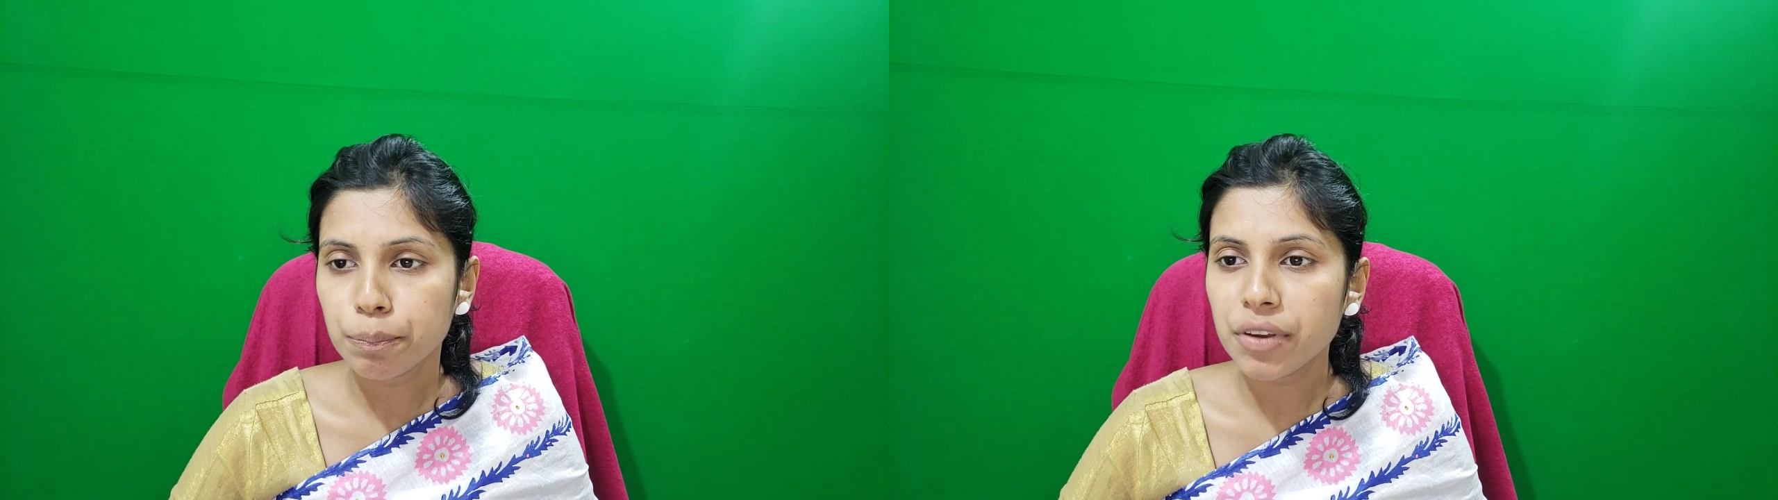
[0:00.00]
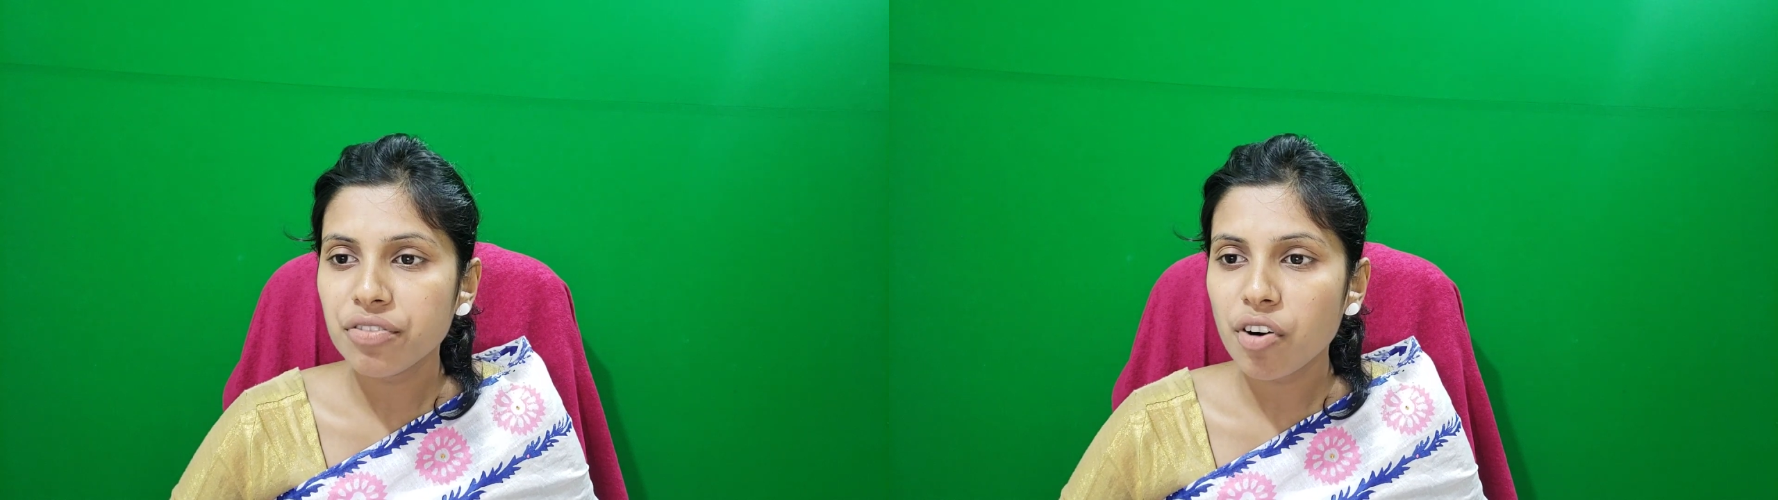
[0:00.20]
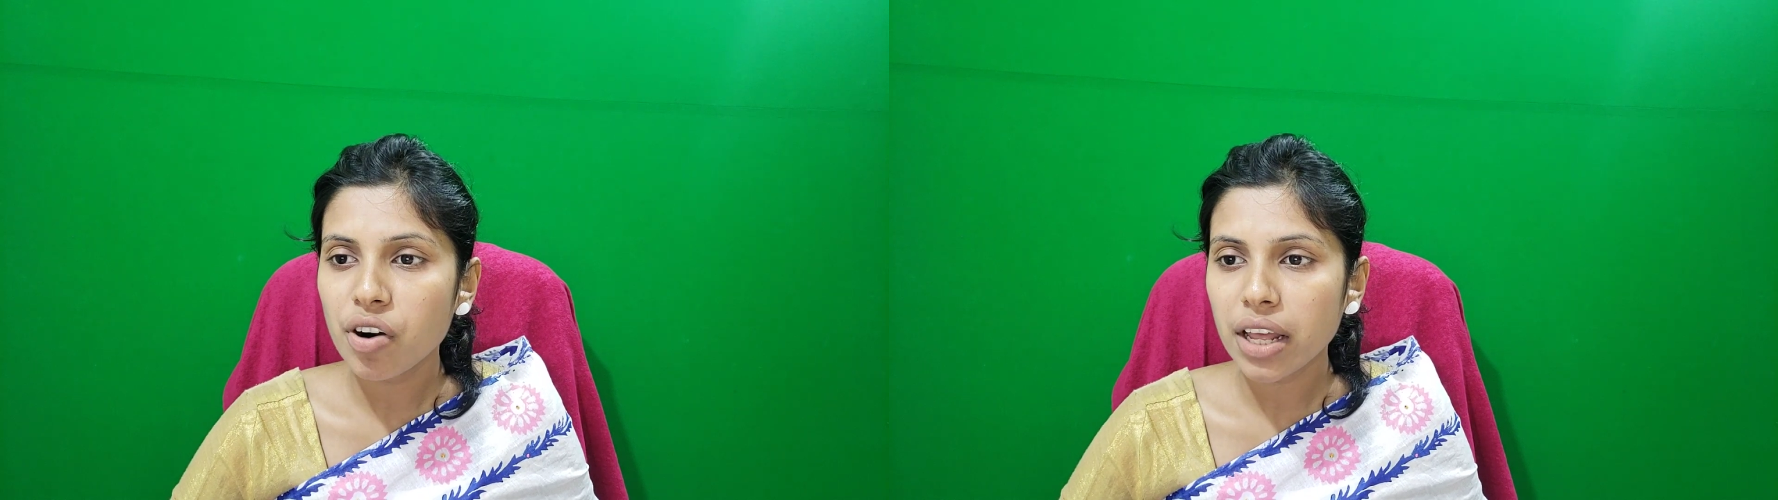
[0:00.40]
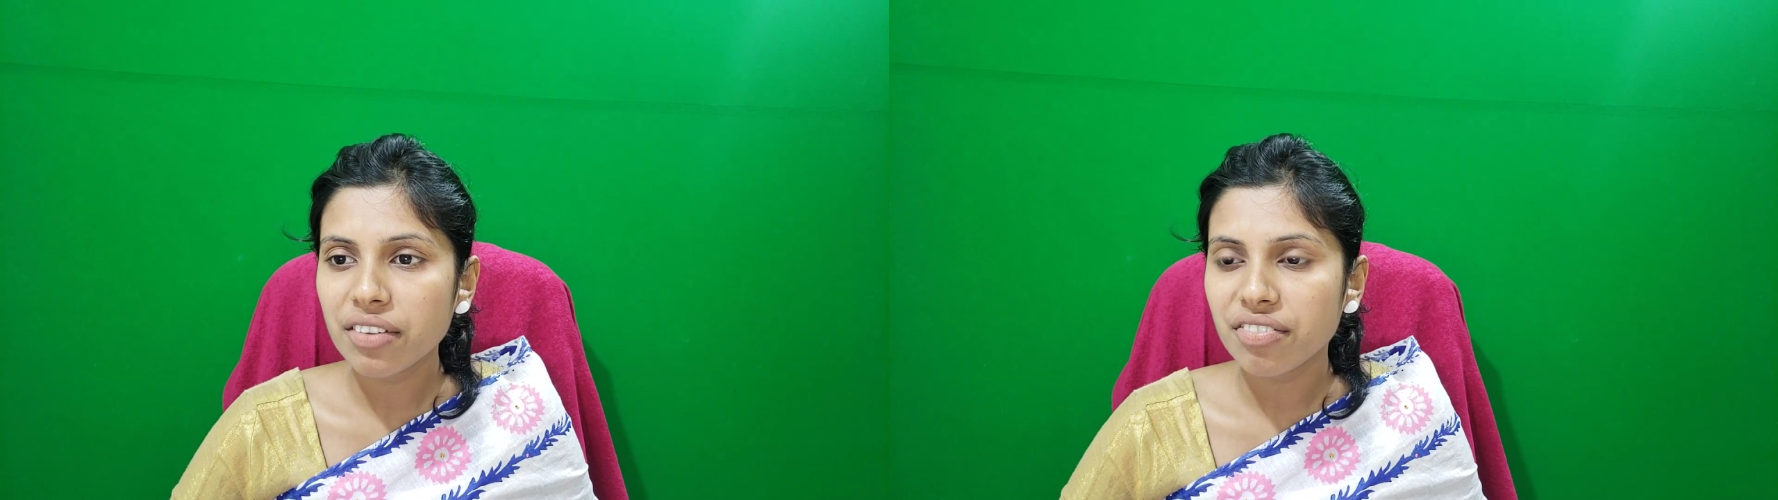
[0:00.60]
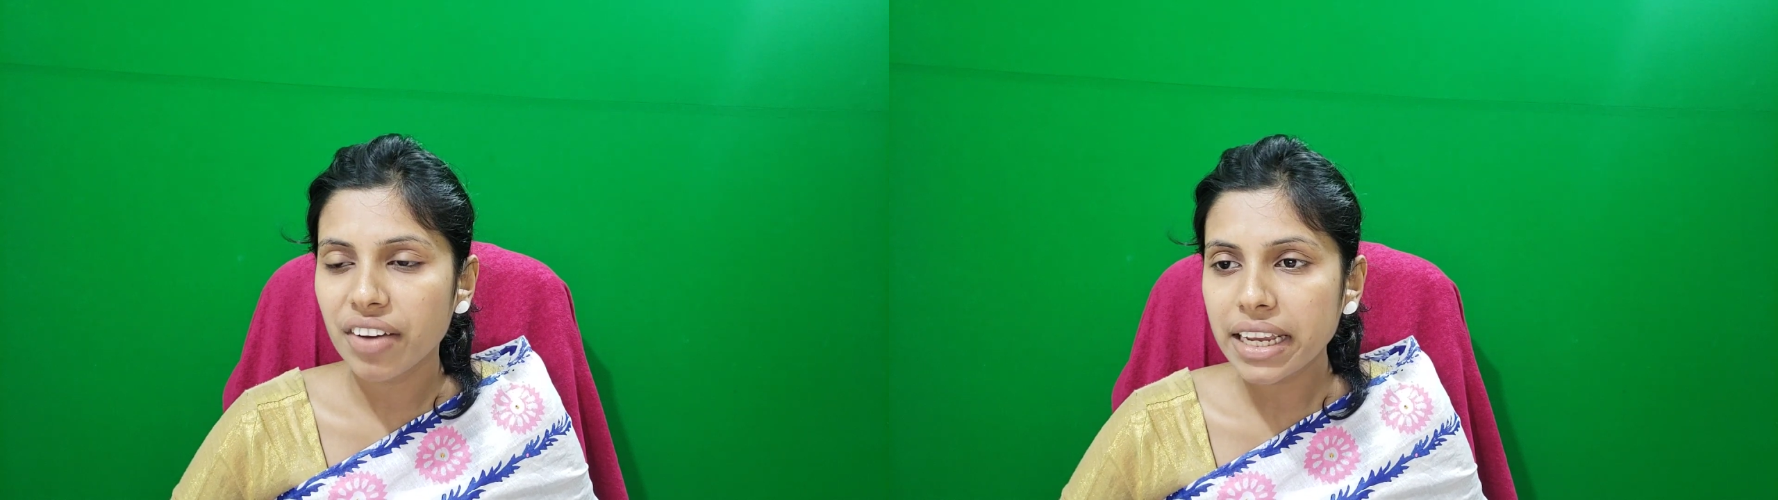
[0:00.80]
before
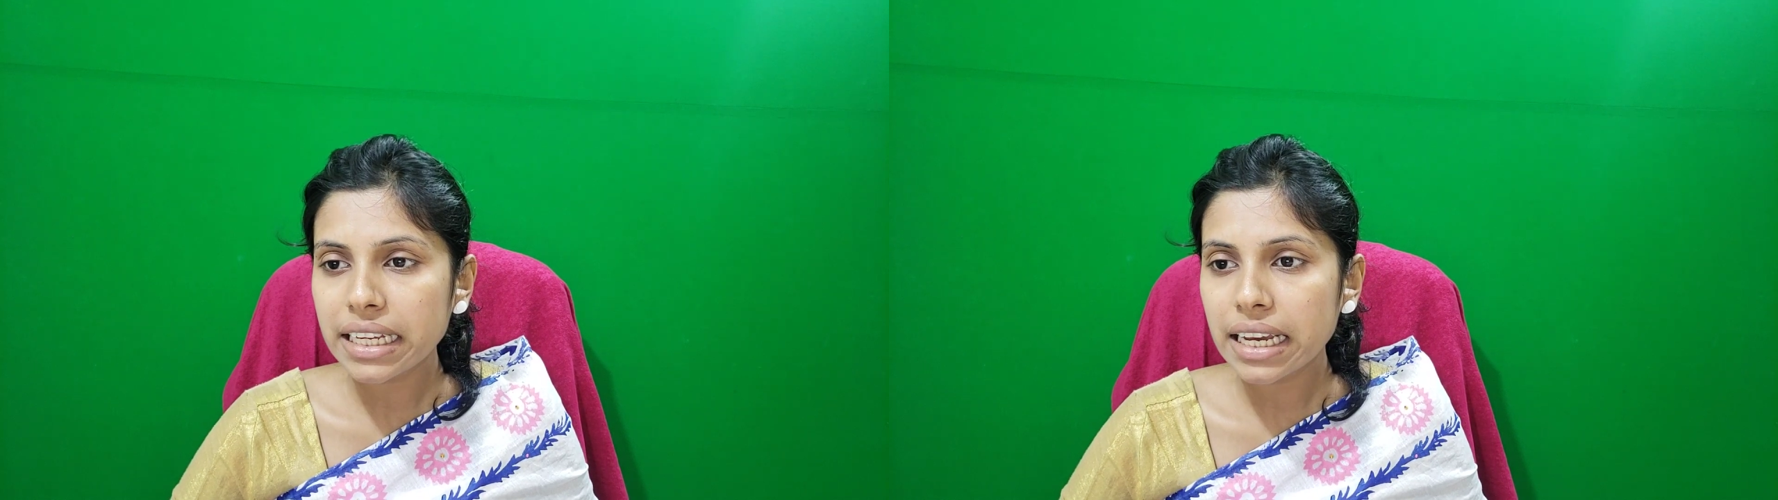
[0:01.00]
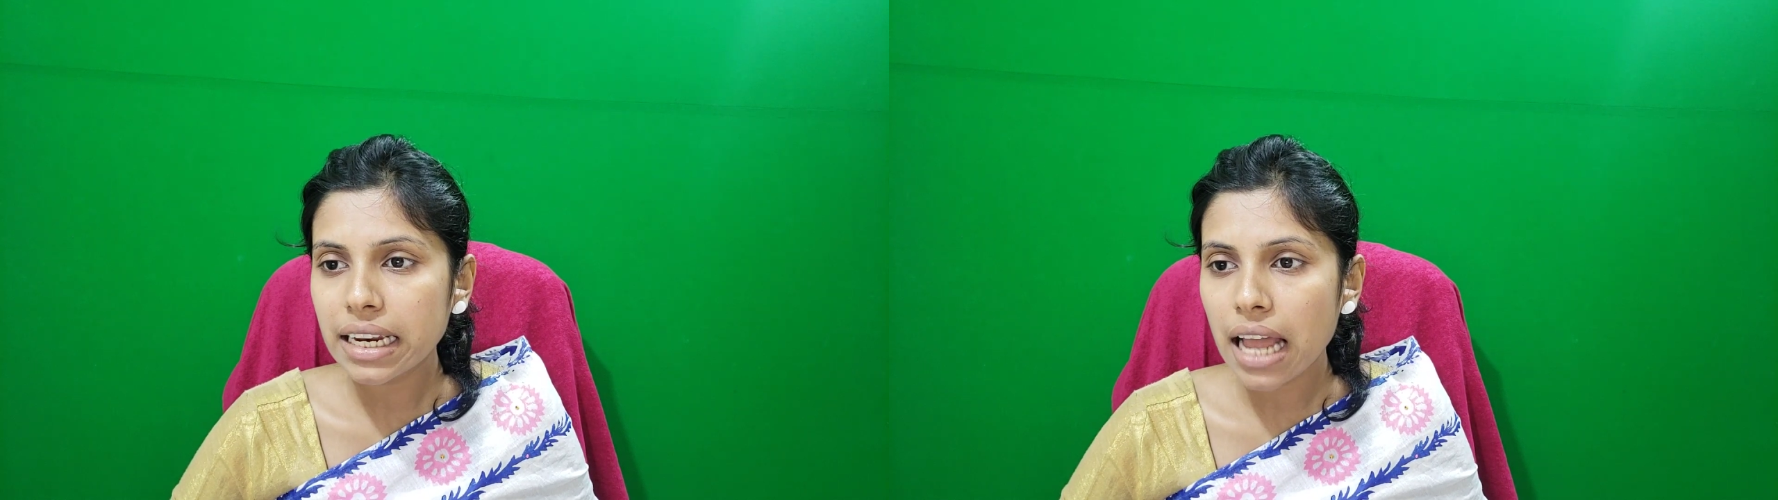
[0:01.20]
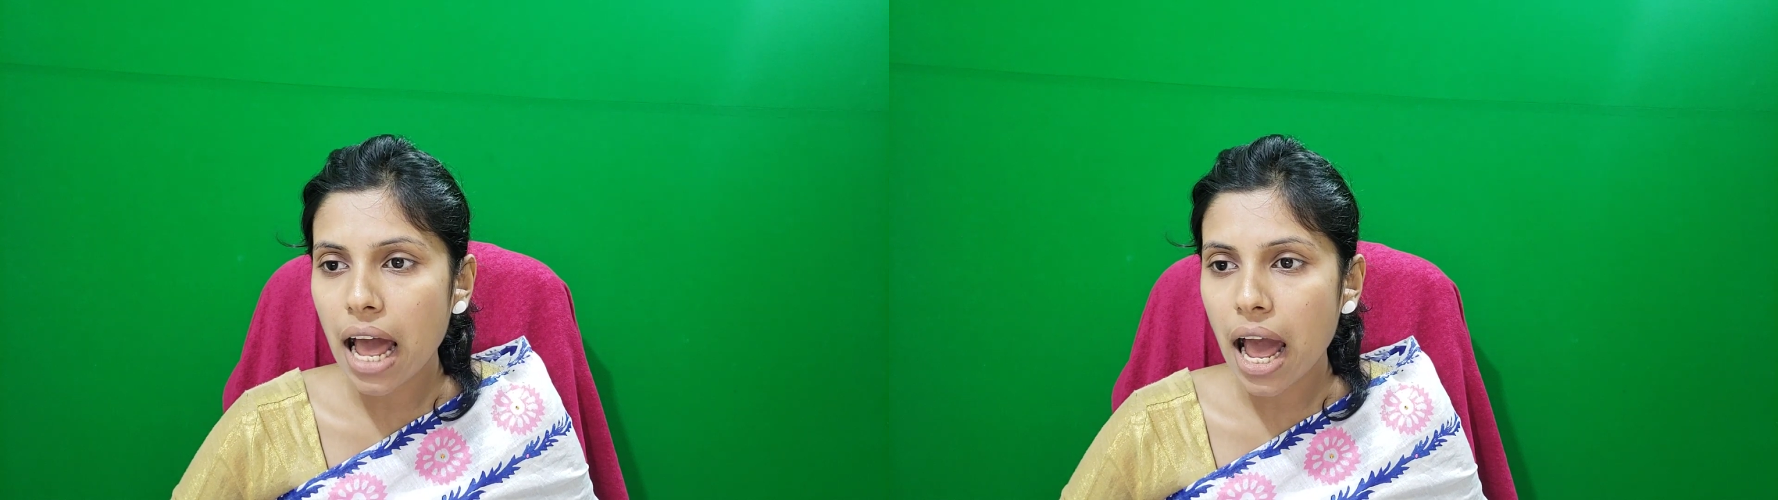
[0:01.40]
a vehicle